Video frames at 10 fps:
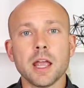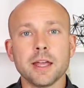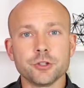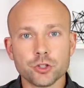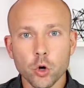
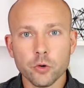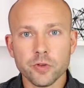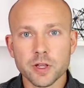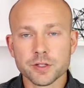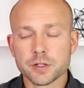
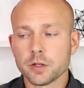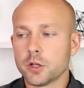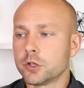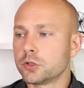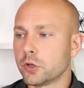anchovies,
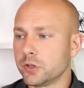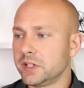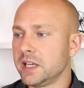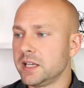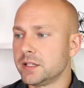
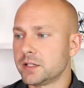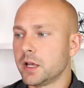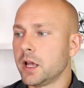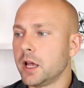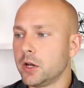sardines,
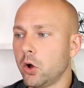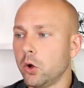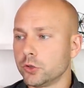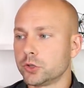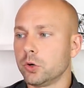and
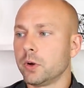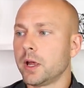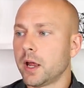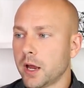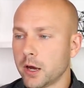also
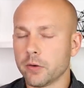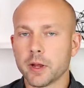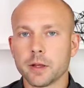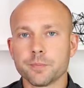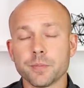
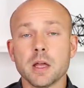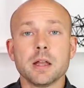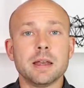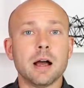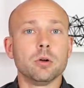herring.
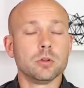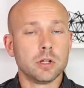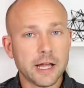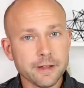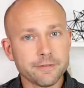Now,
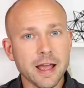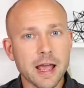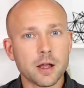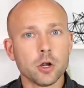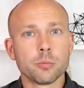like
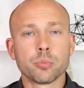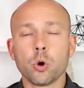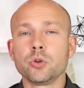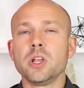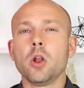fat,
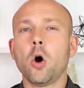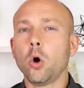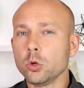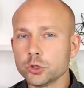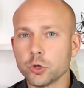protein
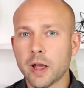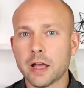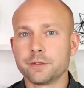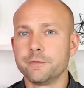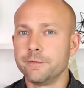also
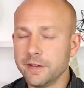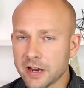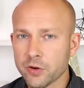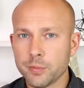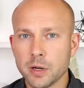has
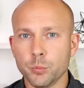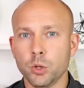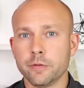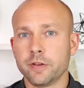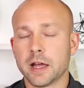very
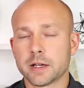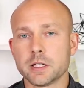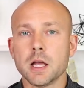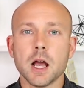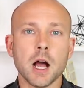minimal
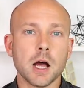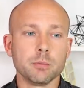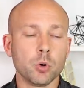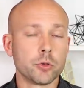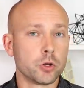effect
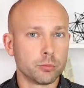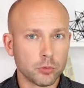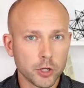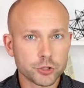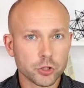on both your
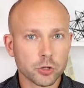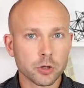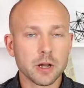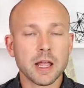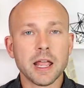blood
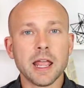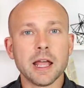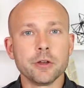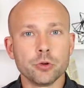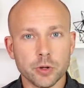sugar
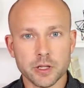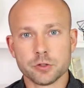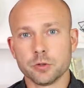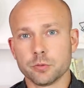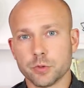and your
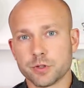insulin